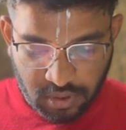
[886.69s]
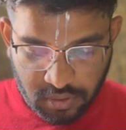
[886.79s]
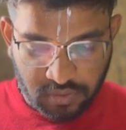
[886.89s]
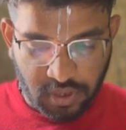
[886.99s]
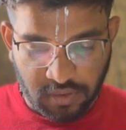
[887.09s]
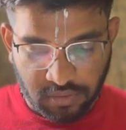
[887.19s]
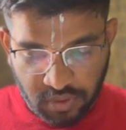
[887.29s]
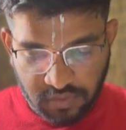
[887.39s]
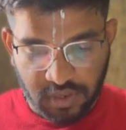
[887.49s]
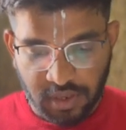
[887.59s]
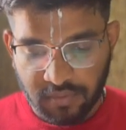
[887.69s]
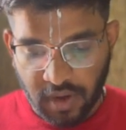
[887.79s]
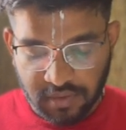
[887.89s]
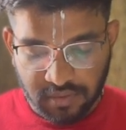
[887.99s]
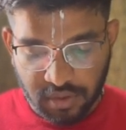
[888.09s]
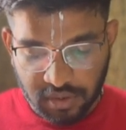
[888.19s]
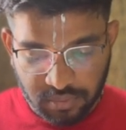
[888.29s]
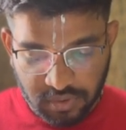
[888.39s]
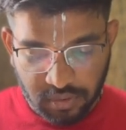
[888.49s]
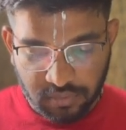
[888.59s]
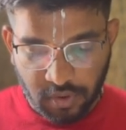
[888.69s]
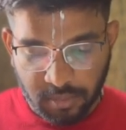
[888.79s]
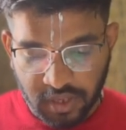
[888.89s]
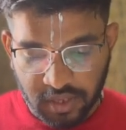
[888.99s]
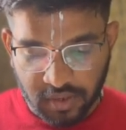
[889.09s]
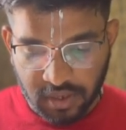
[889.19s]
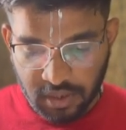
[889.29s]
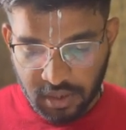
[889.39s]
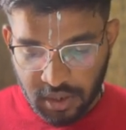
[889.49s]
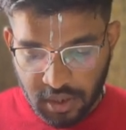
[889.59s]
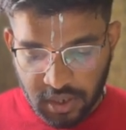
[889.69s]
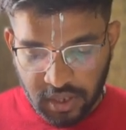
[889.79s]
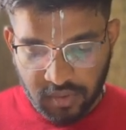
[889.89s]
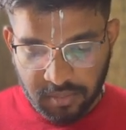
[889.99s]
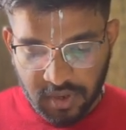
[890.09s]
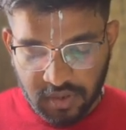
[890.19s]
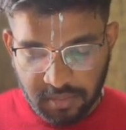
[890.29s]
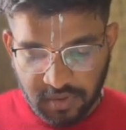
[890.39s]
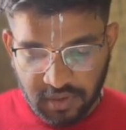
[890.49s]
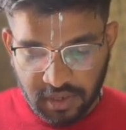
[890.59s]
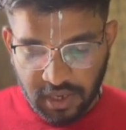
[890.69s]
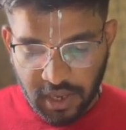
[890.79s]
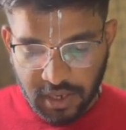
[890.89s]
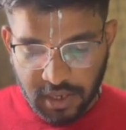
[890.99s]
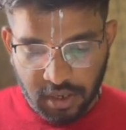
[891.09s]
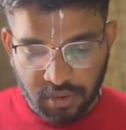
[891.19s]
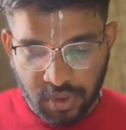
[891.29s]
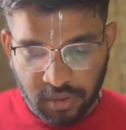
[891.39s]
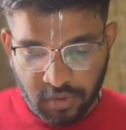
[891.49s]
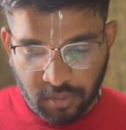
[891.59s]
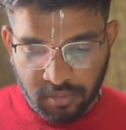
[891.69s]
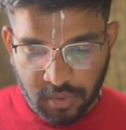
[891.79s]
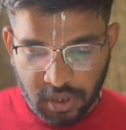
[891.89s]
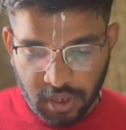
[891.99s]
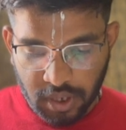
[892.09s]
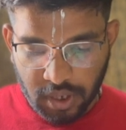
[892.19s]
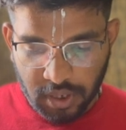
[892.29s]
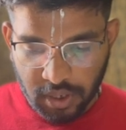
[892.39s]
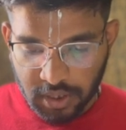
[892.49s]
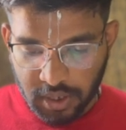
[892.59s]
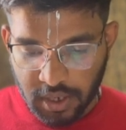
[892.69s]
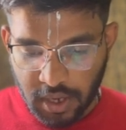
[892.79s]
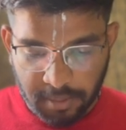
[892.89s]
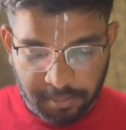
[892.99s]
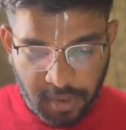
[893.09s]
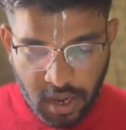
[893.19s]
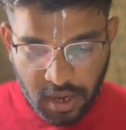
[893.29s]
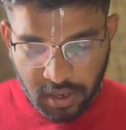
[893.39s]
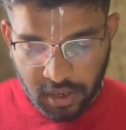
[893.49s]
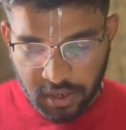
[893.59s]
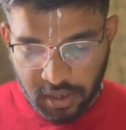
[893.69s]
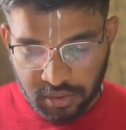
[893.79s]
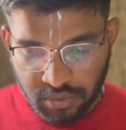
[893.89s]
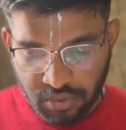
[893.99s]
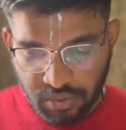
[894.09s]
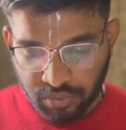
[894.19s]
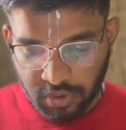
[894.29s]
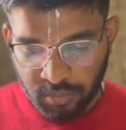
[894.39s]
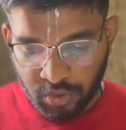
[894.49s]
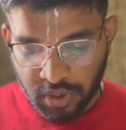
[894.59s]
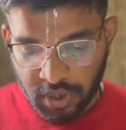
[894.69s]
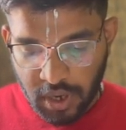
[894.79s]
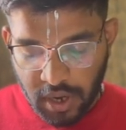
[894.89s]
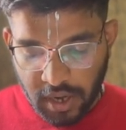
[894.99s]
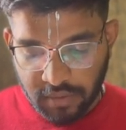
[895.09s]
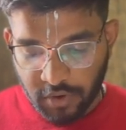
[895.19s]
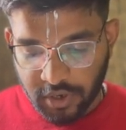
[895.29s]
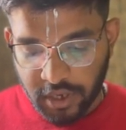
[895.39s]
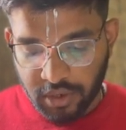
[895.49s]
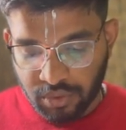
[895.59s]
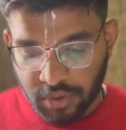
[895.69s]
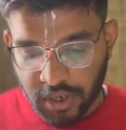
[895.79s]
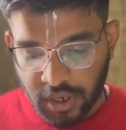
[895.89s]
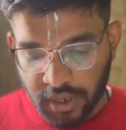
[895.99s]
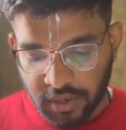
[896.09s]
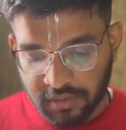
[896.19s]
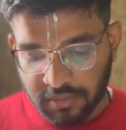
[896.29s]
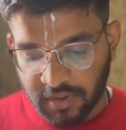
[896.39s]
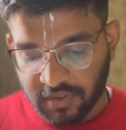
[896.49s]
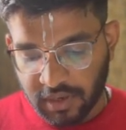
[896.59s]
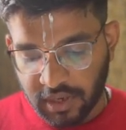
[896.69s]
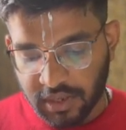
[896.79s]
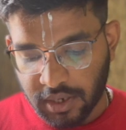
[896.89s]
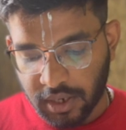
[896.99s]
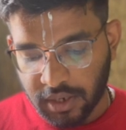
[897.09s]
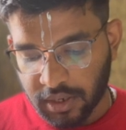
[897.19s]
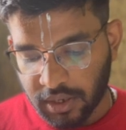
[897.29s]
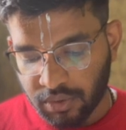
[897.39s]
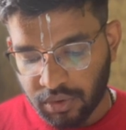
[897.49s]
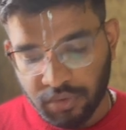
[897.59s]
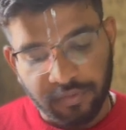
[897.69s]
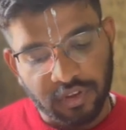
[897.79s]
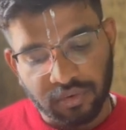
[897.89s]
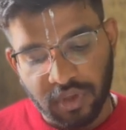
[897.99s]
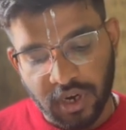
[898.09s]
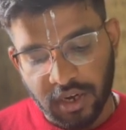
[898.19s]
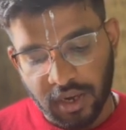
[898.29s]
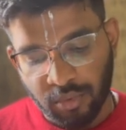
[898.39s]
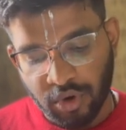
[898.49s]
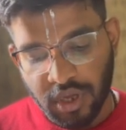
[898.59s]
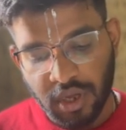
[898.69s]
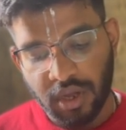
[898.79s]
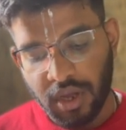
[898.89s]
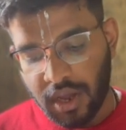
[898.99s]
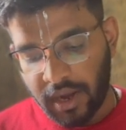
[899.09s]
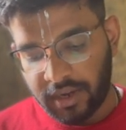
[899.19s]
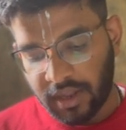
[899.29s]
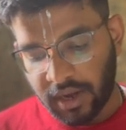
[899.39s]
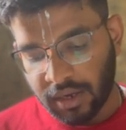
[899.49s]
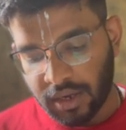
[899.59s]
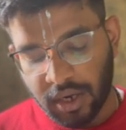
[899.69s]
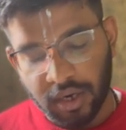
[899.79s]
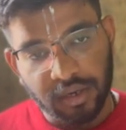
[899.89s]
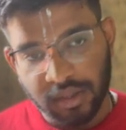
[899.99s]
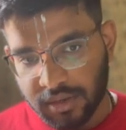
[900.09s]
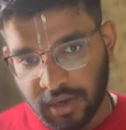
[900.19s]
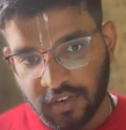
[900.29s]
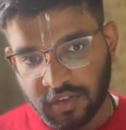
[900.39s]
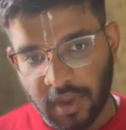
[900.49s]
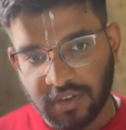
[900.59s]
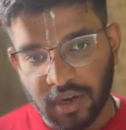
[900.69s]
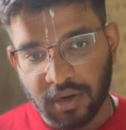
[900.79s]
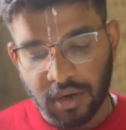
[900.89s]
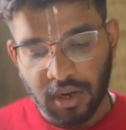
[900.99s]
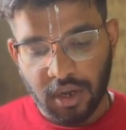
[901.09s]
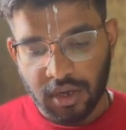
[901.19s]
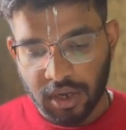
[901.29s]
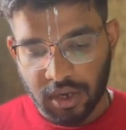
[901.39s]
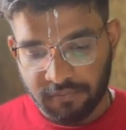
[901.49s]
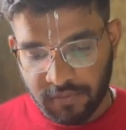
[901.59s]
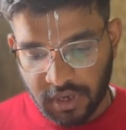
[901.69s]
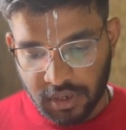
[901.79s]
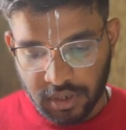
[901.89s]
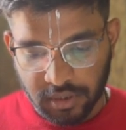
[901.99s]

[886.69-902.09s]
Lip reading: See, as you can see, while switching from T1, T1 is basically like going from kernel to user mode. And for T2, it's basically you go first to the kernel mode, and then the dispatcher will